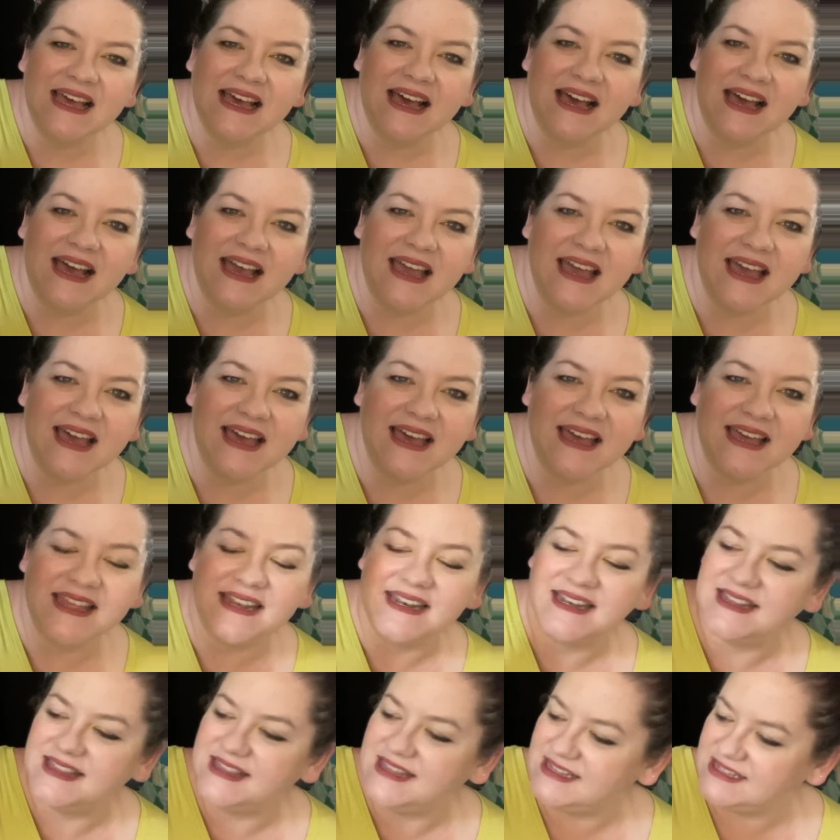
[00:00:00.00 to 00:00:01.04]
I had
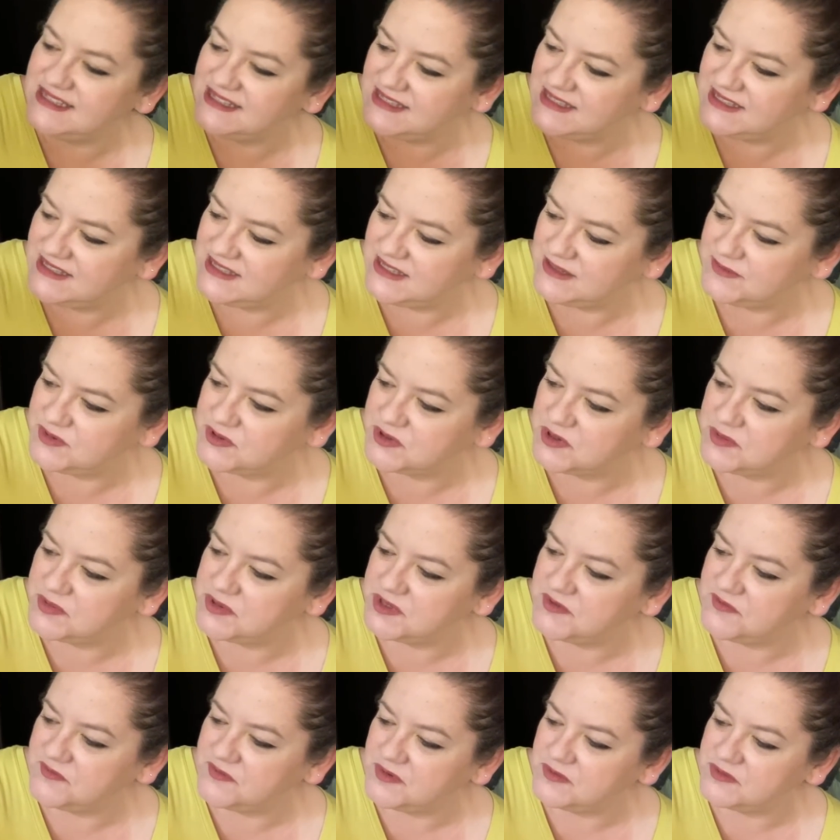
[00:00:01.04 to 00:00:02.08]
this
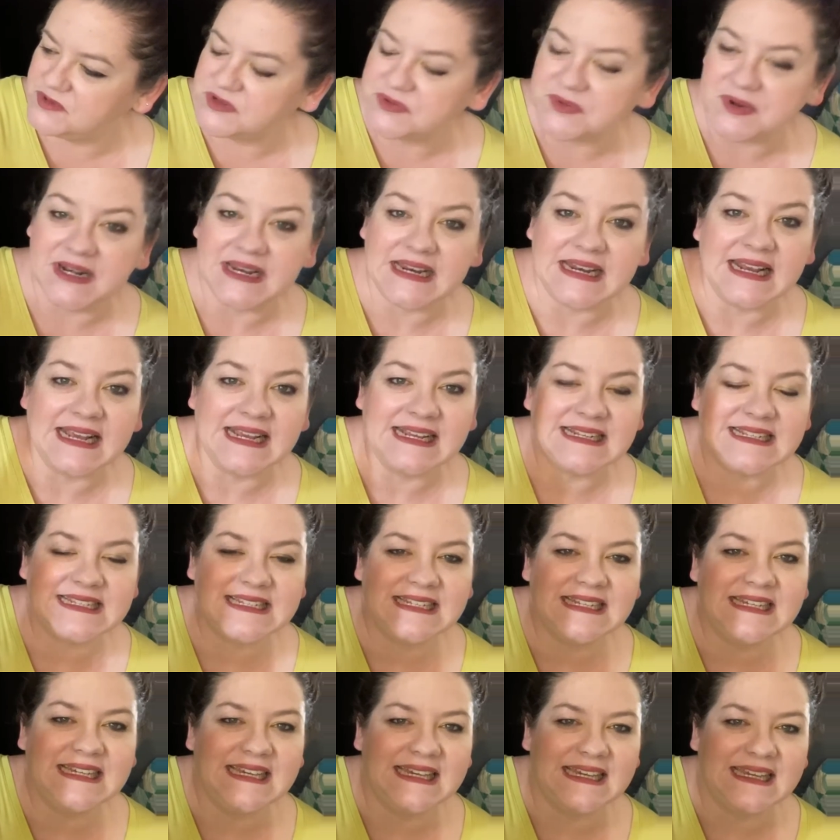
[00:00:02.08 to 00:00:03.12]
subscription from
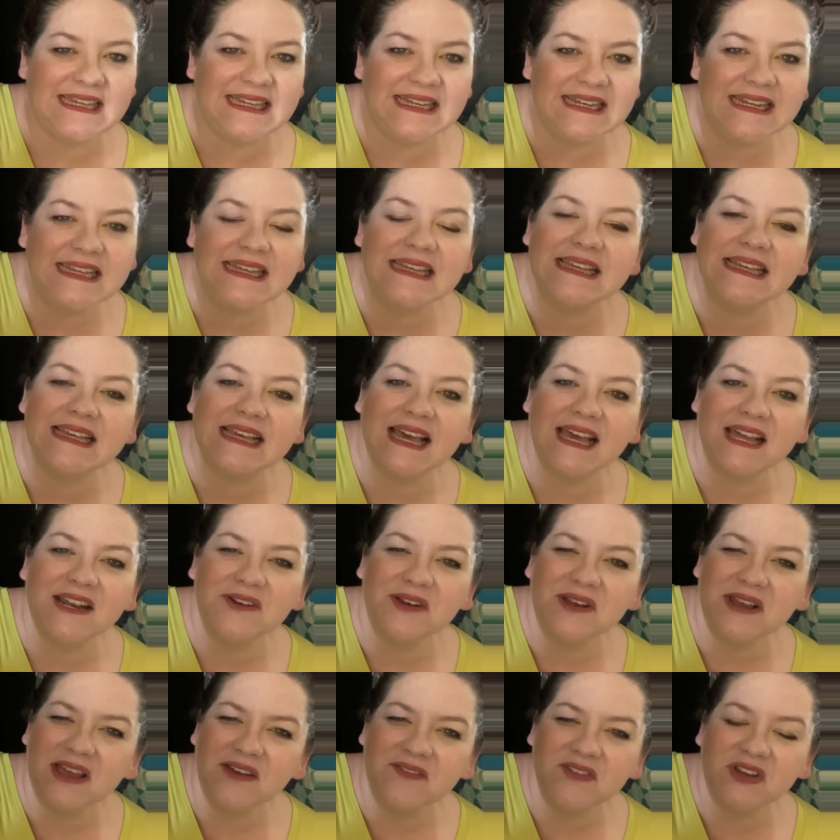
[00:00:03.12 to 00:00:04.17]
2019. I
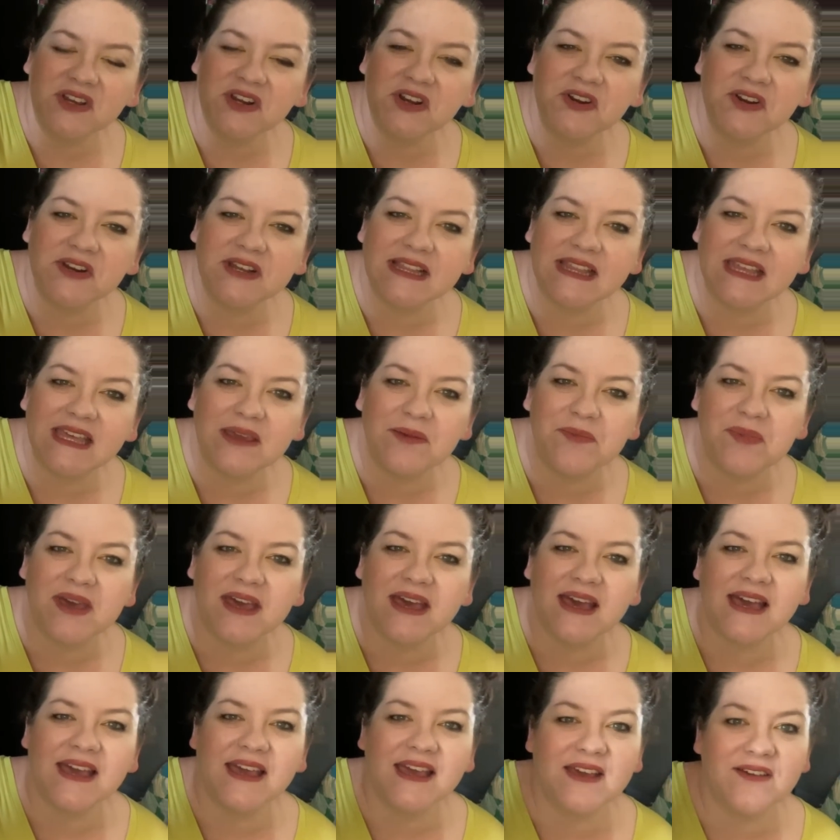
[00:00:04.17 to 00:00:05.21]
don't have it currently,
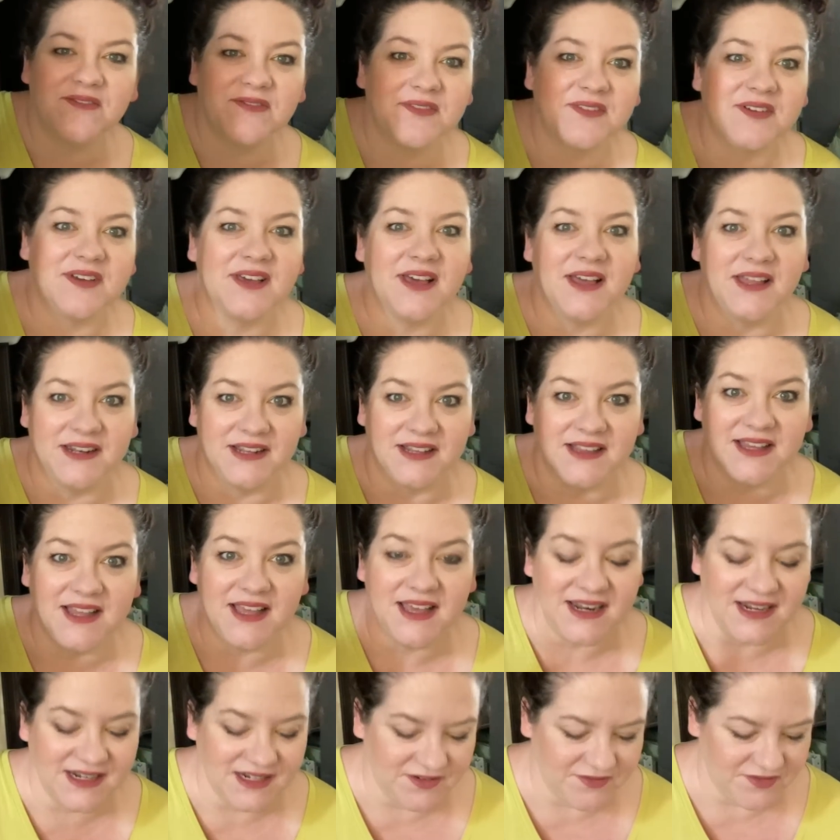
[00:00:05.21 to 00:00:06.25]
but I have gotten a
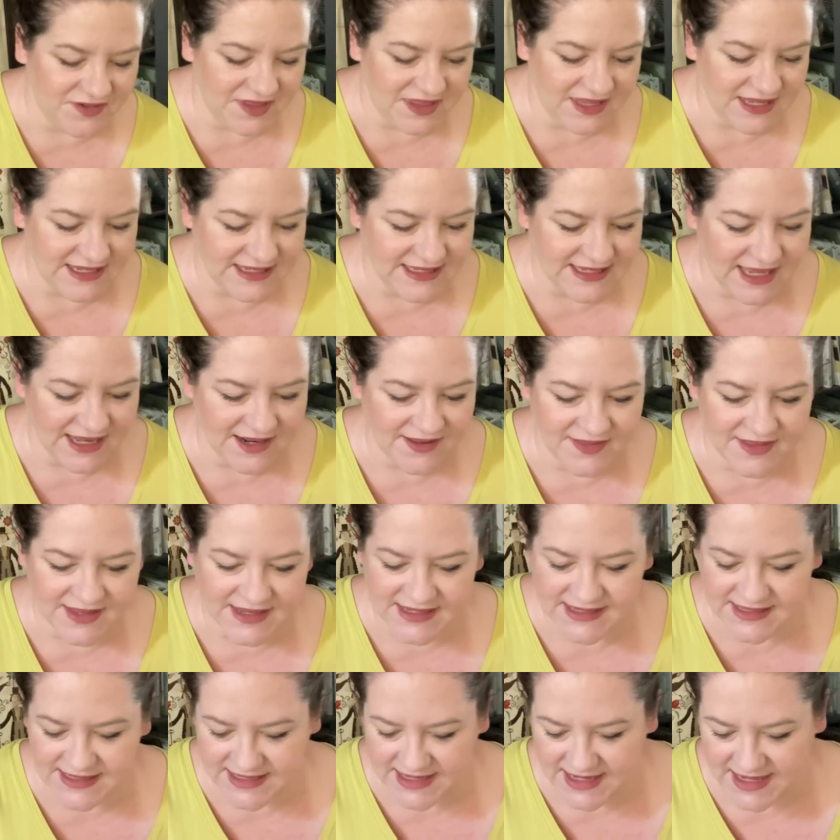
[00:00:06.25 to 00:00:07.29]
lot of different things out of
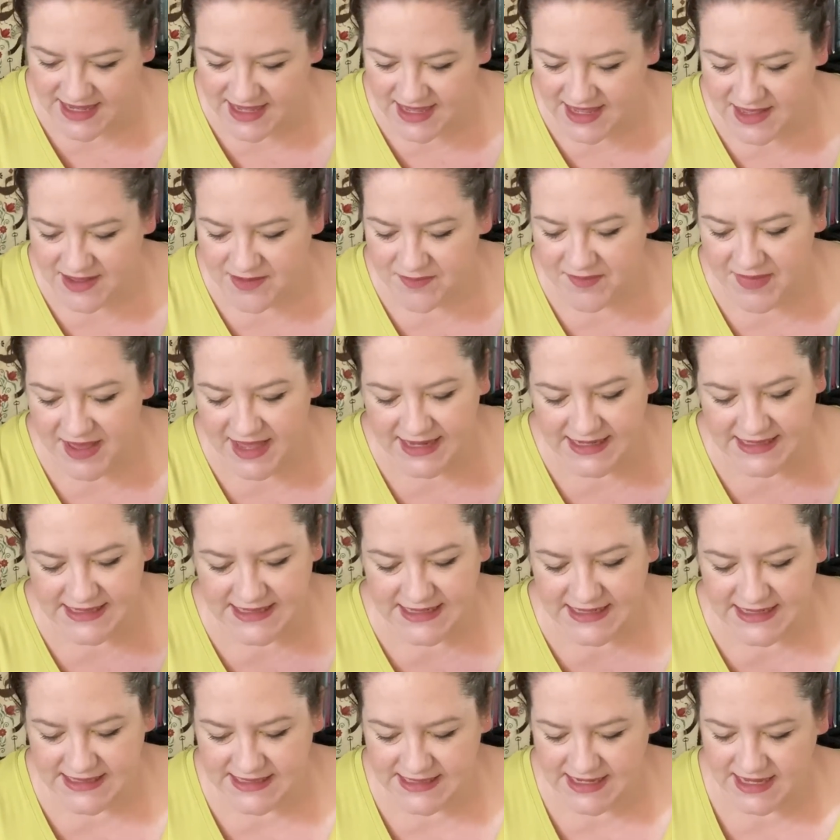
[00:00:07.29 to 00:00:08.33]
these
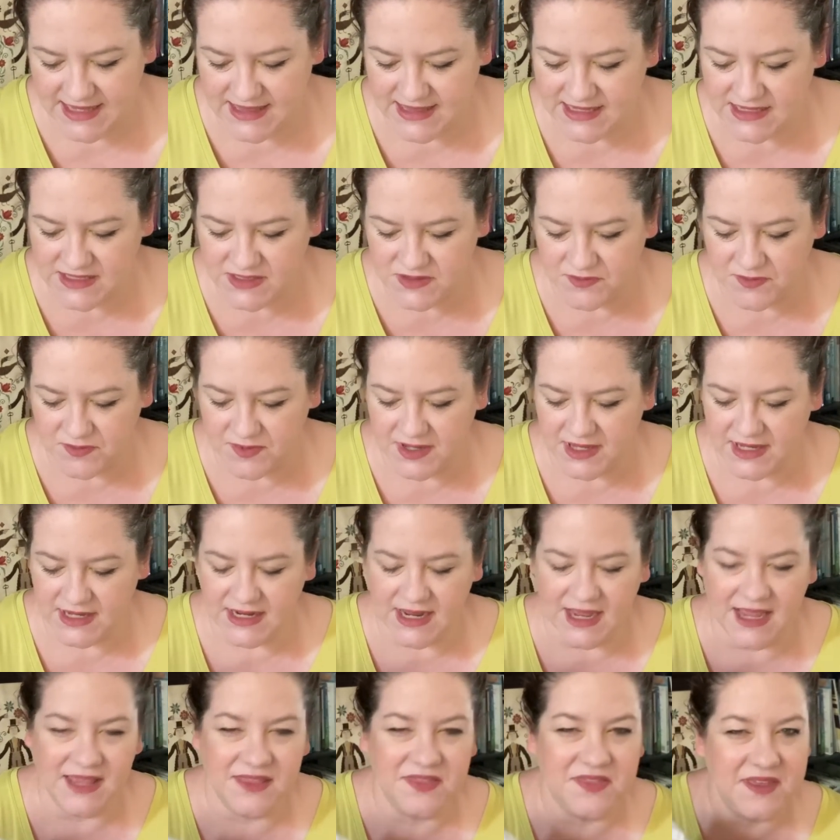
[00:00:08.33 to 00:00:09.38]
magazines, and this one
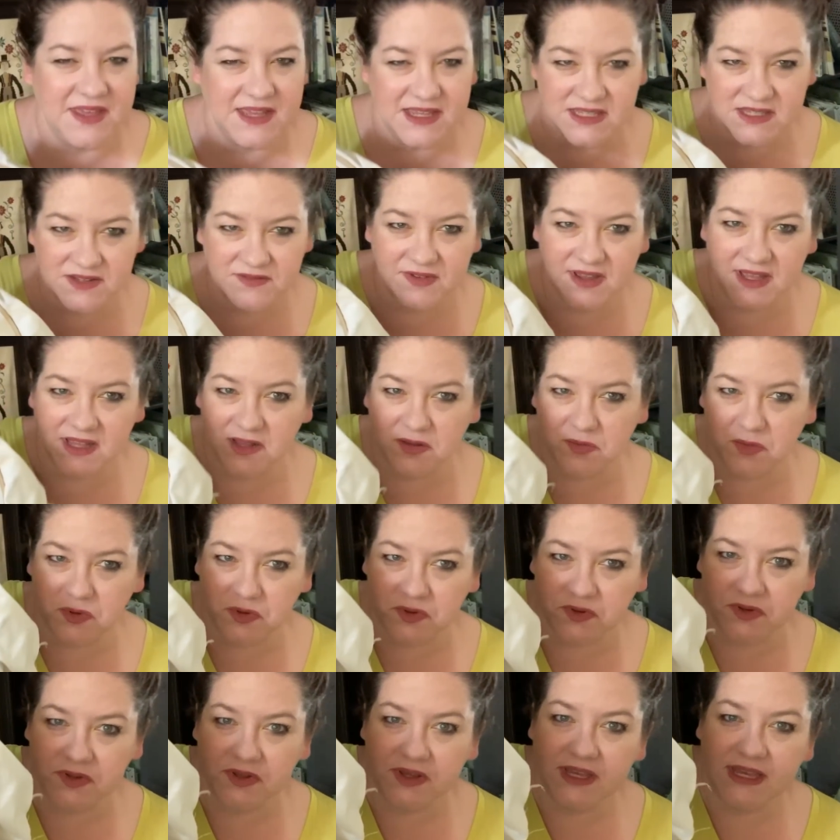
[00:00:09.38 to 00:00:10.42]
I think is
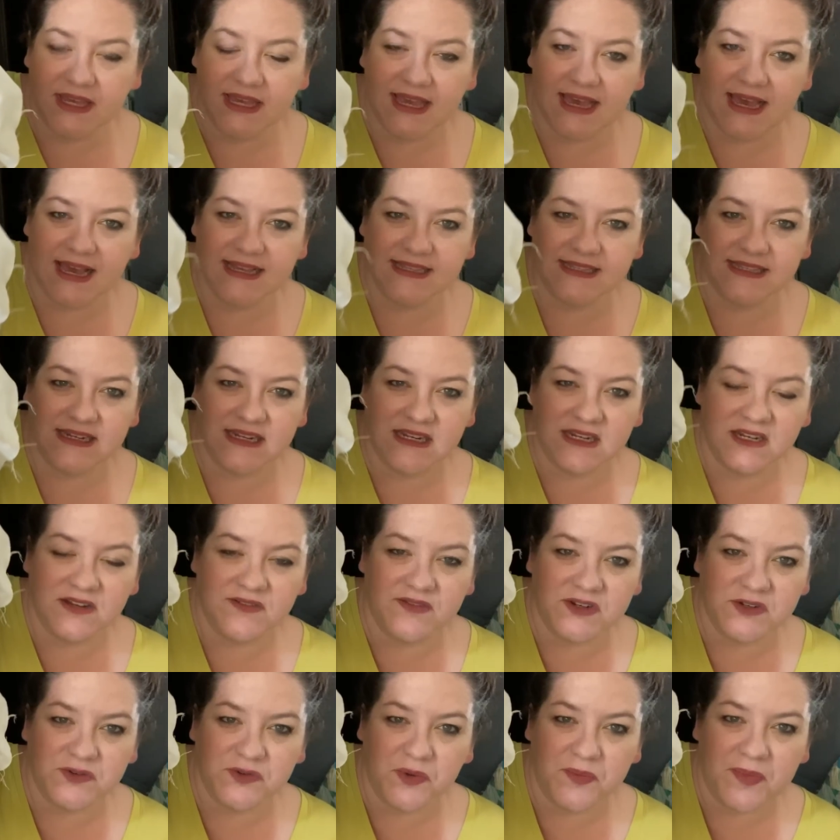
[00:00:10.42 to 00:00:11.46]
available as an
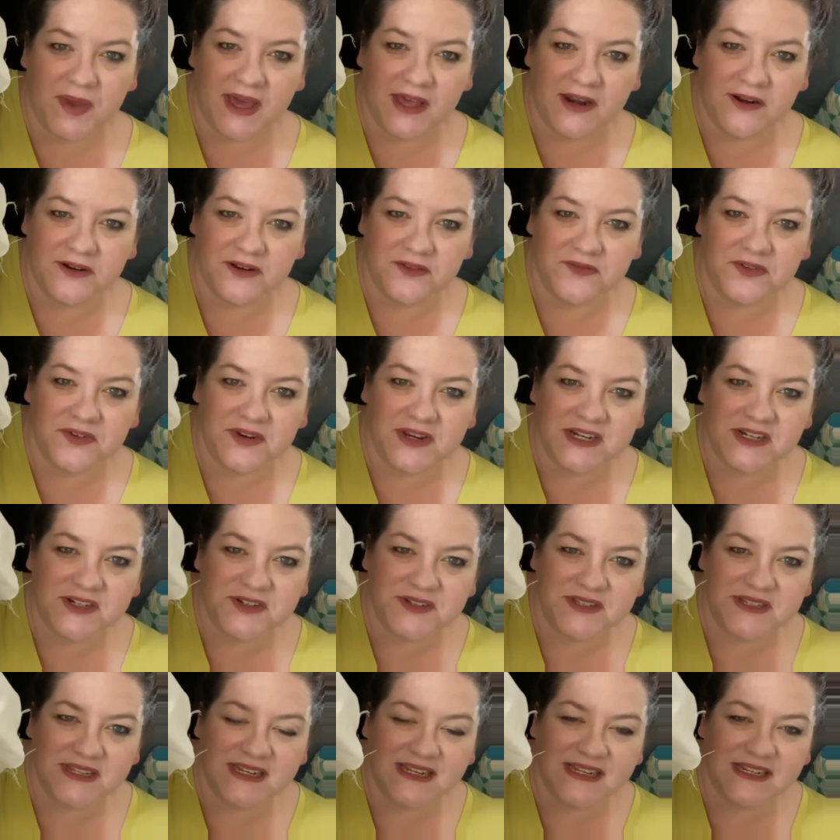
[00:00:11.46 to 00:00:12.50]
individual pattern if you're
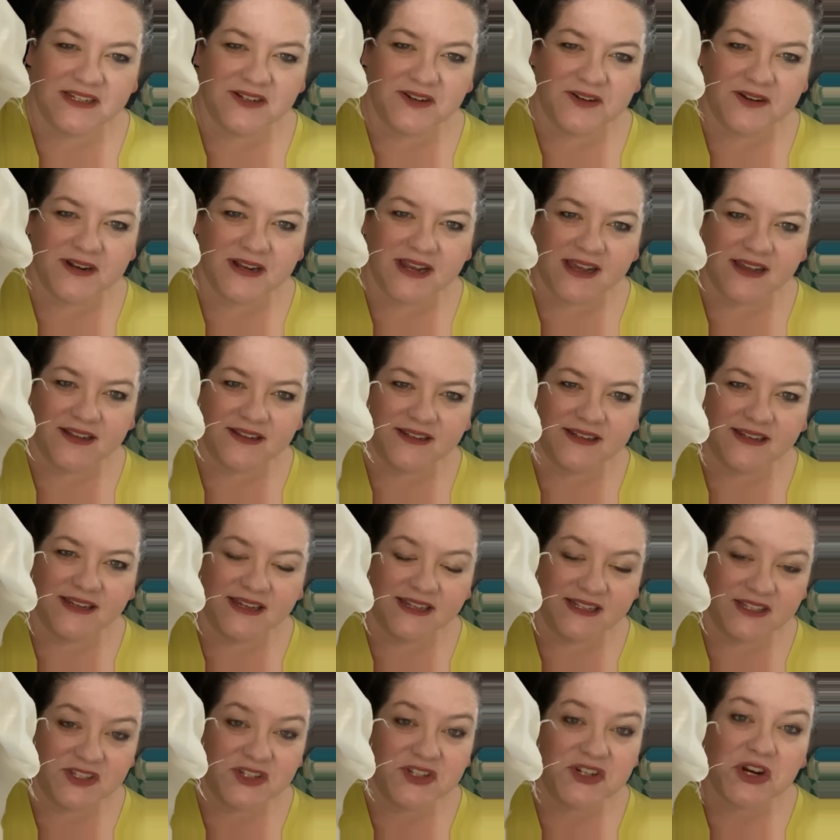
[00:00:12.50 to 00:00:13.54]
interested.
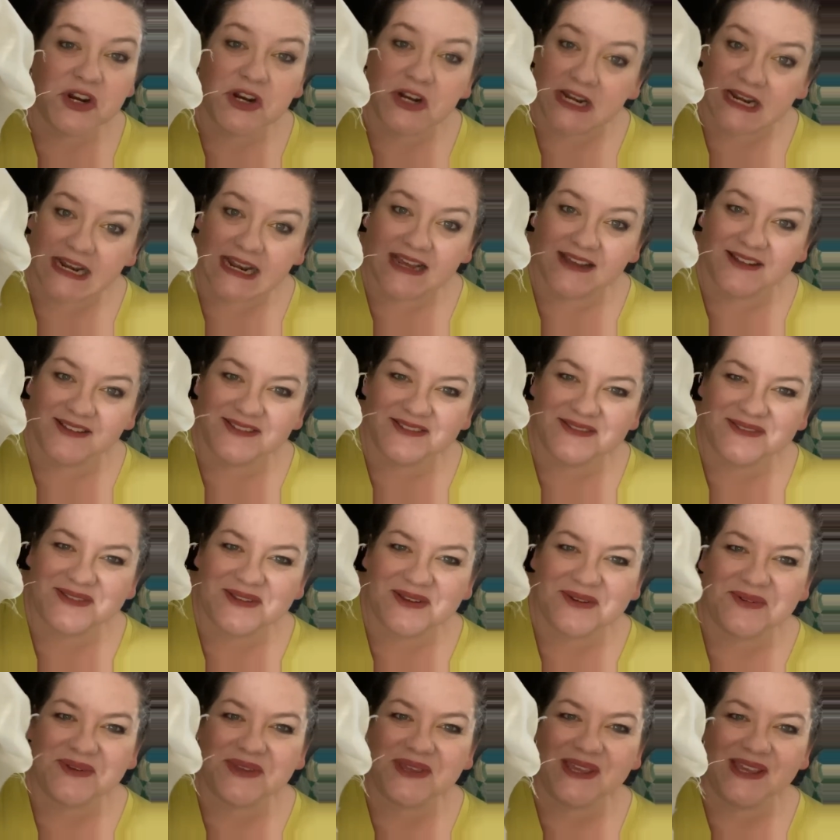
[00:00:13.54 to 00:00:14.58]
It's turning out
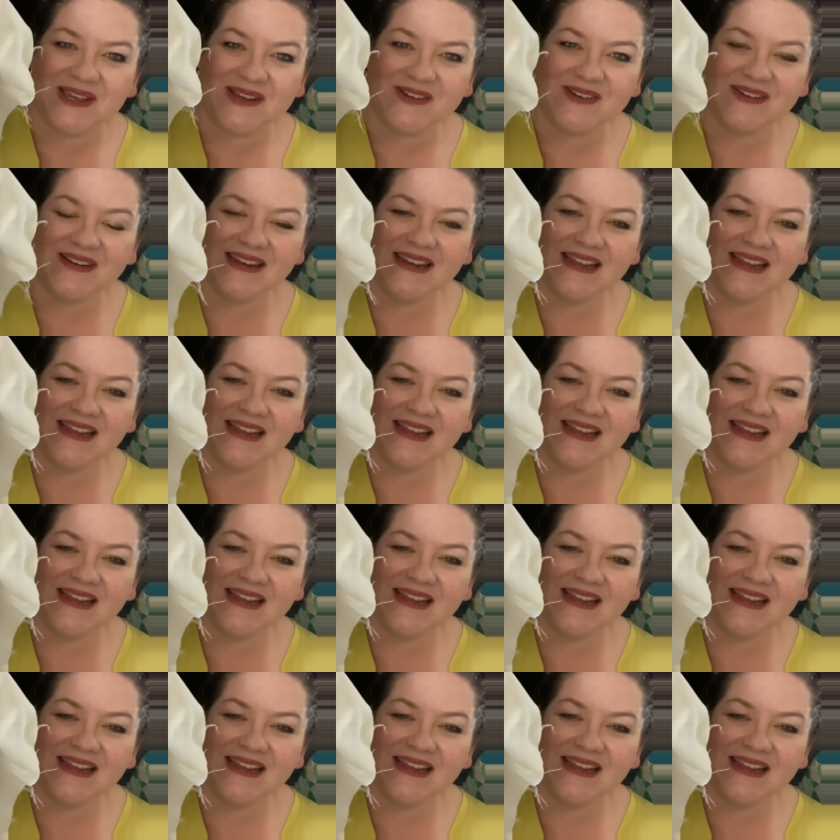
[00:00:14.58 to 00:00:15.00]
so cute.